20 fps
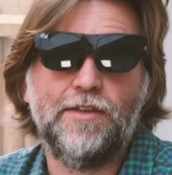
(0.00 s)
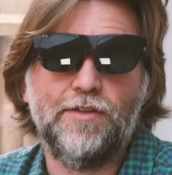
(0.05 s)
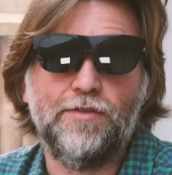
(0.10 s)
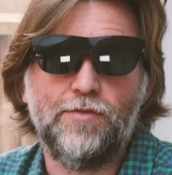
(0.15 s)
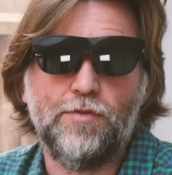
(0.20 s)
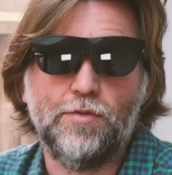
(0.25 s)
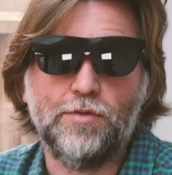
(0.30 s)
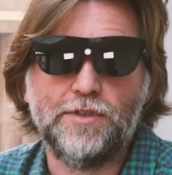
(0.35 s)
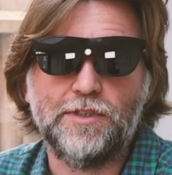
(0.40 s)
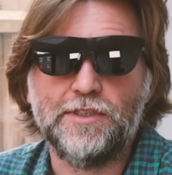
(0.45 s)
the
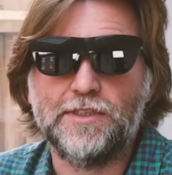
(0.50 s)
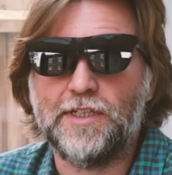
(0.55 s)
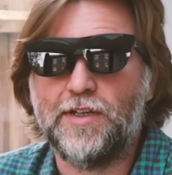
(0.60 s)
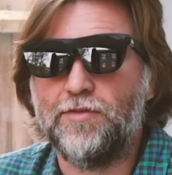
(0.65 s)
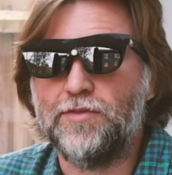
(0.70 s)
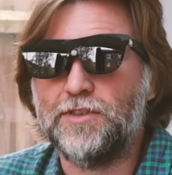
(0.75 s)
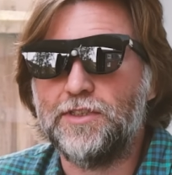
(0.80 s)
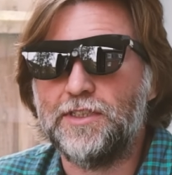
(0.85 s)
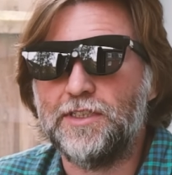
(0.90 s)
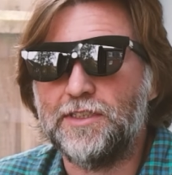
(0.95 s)

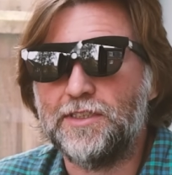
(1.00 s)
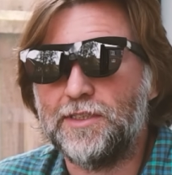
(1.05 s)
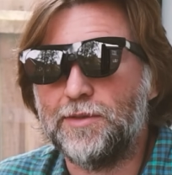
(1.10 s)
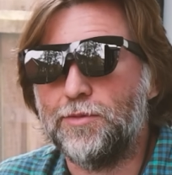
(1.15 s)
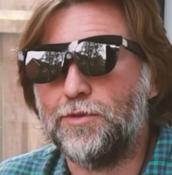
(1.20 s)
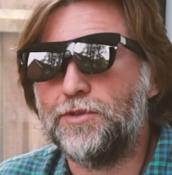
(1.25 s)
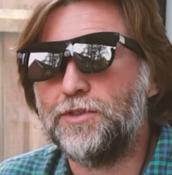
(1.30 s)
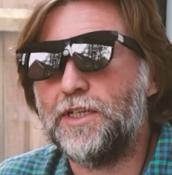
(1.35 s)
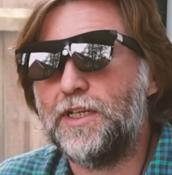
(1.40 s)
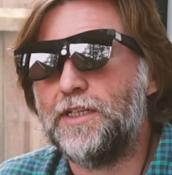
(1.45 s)
4070
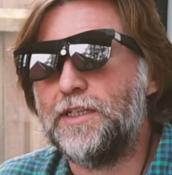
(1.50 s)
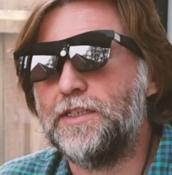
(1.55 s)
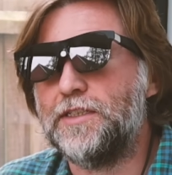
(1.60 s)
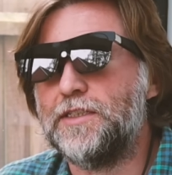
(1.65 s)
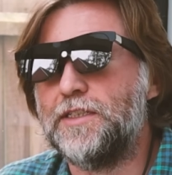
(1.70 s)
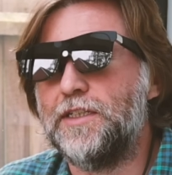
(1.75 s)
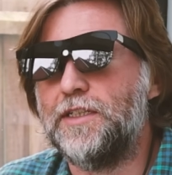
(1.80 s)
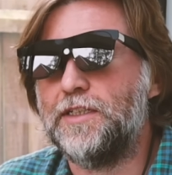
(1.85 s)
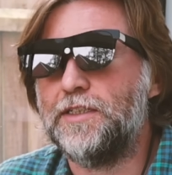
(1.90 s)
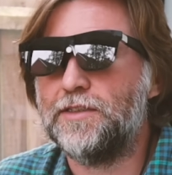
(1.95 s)

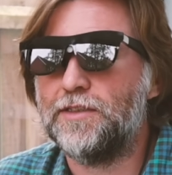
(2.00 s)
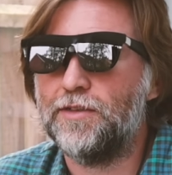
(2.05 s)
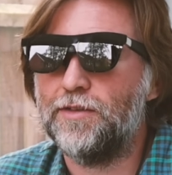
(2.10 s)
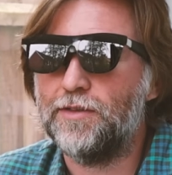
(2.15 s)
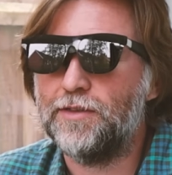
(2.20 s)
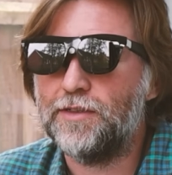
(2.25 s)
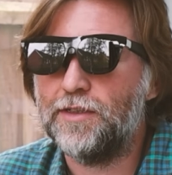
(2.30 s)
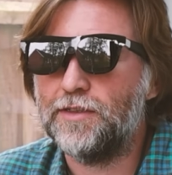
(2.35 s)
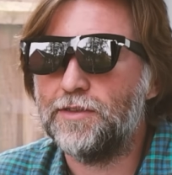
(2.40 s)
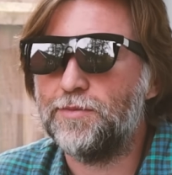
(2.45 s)
simultaneously, so
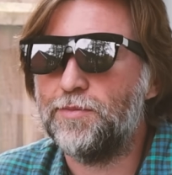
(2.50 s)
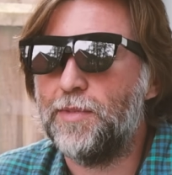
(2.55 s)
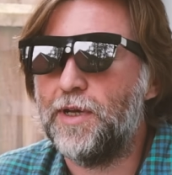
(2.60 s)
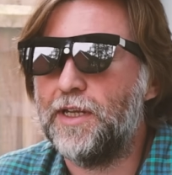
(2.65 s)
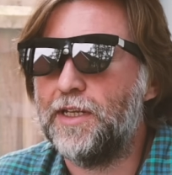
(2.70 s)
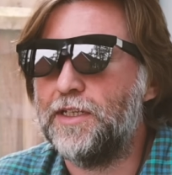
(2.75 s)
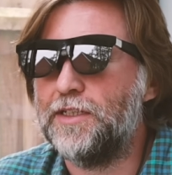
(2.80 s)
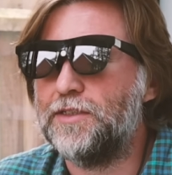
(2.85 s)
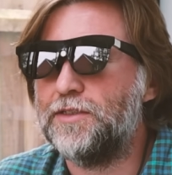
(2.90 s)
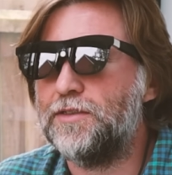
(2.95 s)
it does
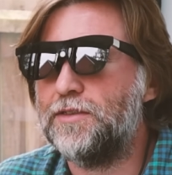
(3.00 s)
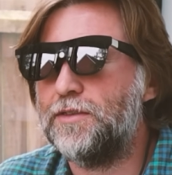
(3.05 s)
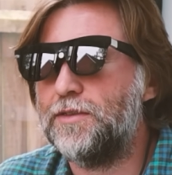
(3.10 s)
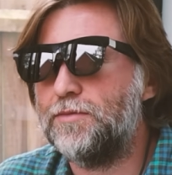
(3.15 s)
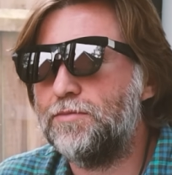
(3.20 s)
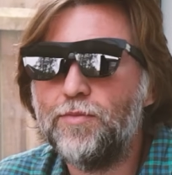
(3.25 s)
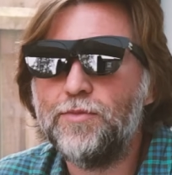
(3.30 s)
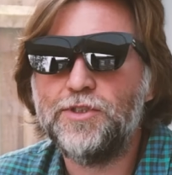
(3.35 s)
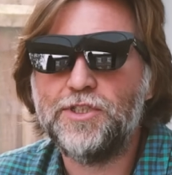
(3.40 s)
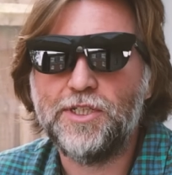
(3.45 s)

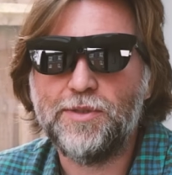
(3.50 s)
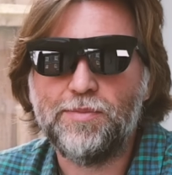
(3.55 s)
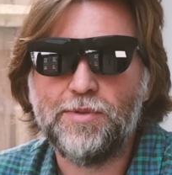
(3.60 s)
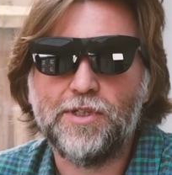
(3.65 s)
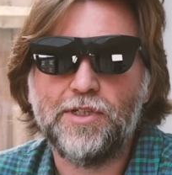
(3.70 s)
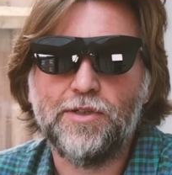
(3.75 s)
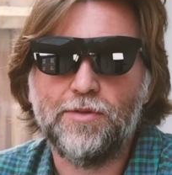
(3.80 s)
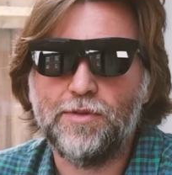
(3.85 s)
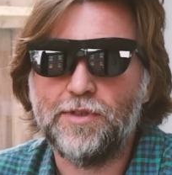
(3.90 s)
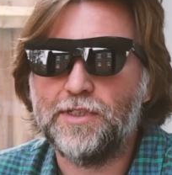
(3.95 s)
manage
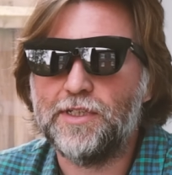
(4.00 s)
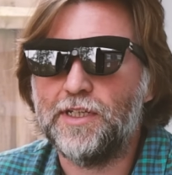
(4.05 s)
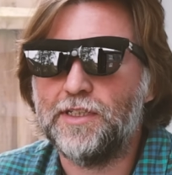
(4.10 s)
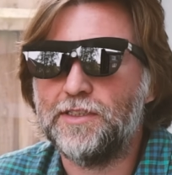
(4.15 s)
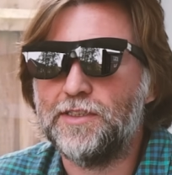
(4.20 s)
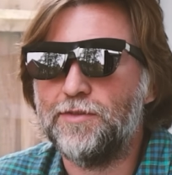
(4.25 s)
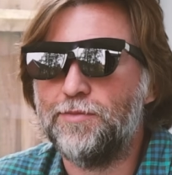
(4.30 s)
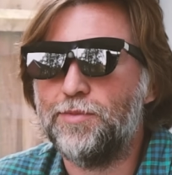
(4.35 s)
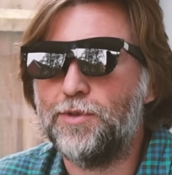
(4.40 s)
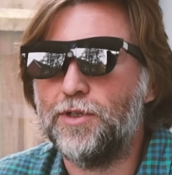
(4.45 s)
GPU
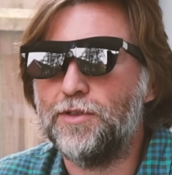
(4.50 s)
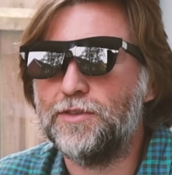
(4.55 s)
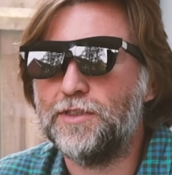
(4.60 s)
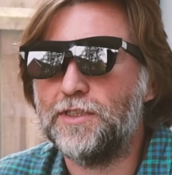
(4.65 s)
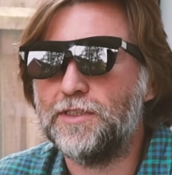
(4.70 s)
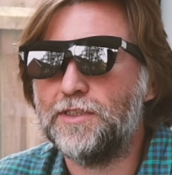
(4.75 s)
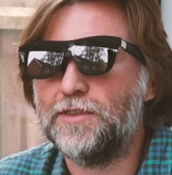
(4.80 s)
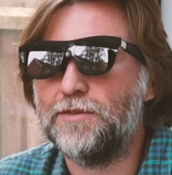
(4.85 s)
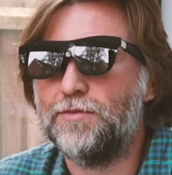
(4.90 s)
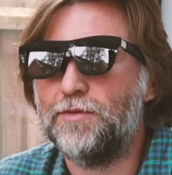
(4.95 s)
intensive
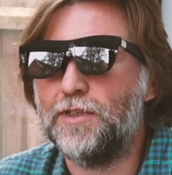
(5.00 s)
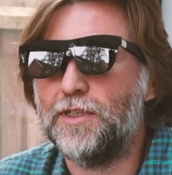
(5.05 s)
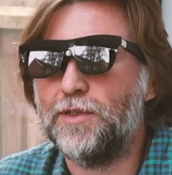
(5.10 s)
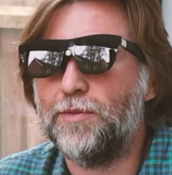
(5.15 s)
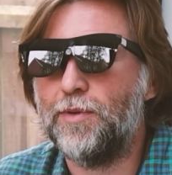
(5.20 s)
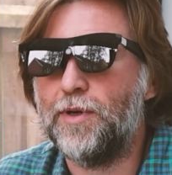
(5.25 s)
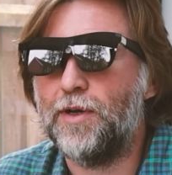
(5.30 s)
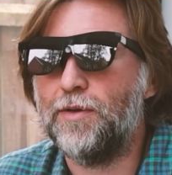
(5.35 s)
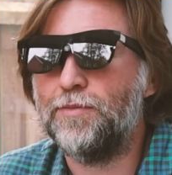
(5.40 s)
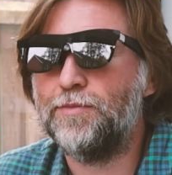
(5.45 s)
processes
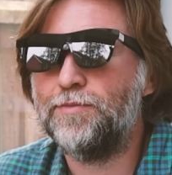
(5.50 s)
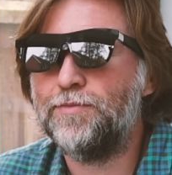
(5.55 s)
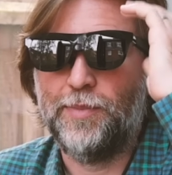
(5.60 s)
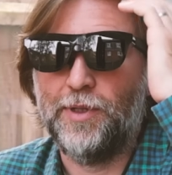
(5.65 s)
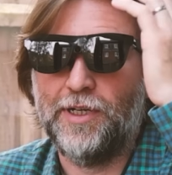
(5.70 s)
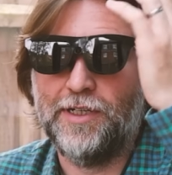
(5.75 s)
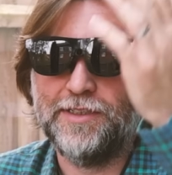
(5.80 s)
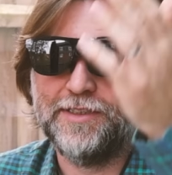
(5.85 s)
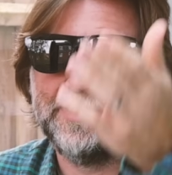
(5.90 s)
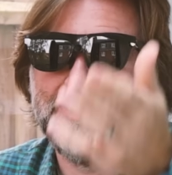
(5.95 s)
really well.
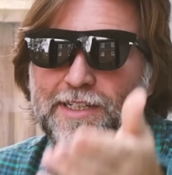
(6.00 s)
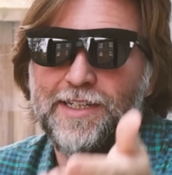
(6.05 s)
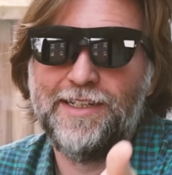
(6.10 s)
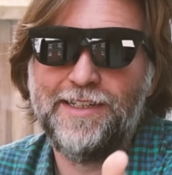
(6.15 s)
But